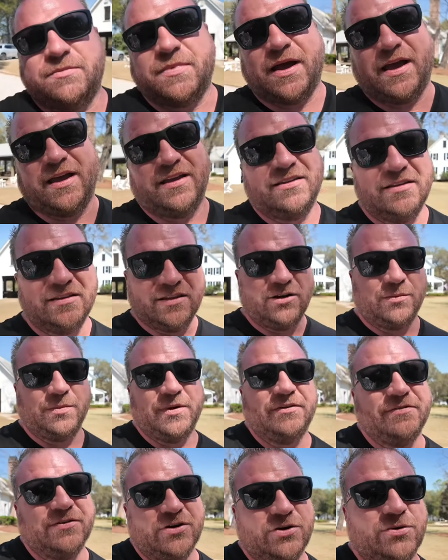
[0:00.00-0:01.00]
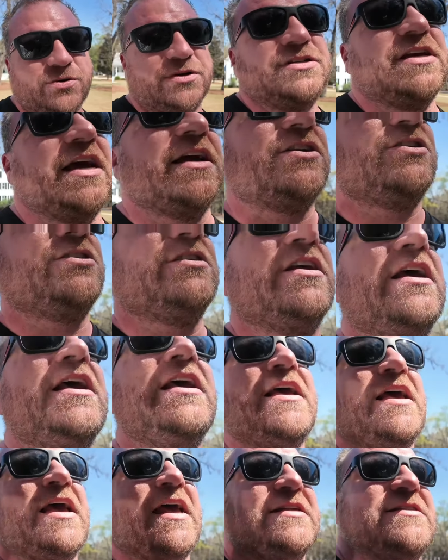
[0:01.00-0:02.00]
by a little bit of a newer section.
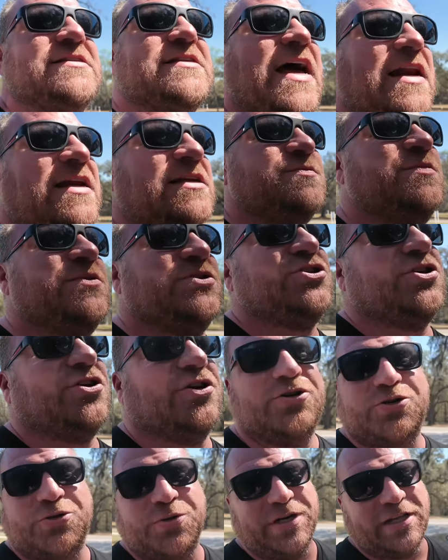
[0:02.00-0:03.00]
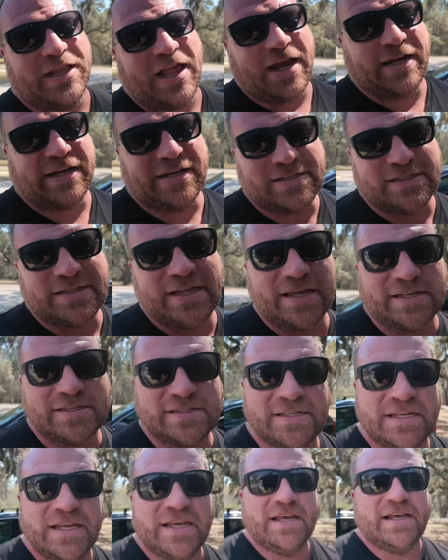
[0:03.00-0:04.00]
It's not as mature tree lined as
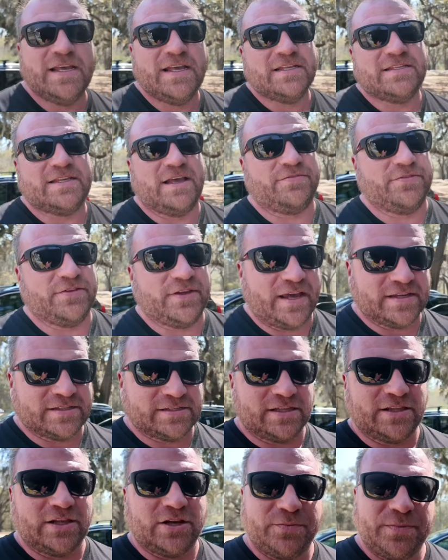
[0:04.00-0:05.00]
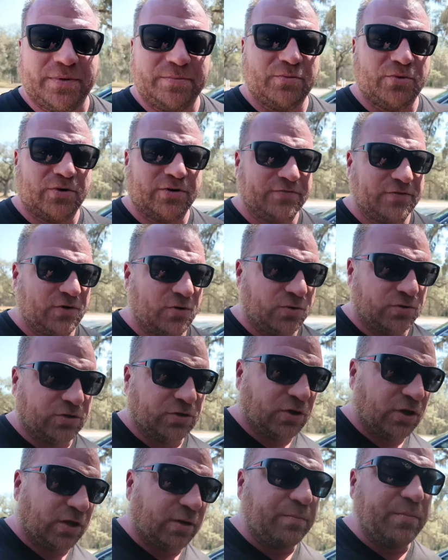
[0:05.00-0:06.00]
this. Definitely has a little bit more of an older
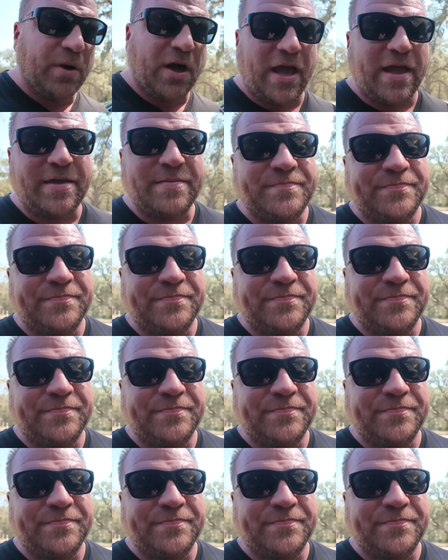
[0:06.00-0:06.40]
look. But